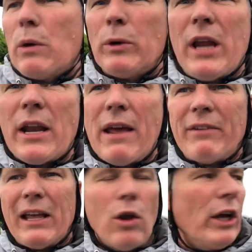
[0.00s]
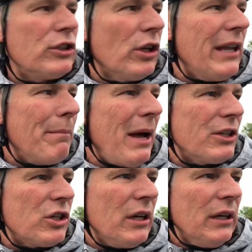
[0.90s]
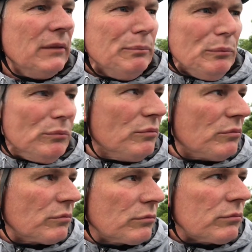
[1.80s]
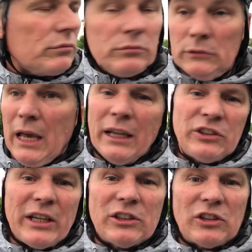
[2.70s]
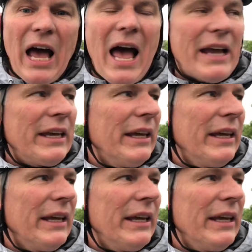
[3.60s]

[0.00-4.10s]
We don't have our lights on that much, unless it gets dark.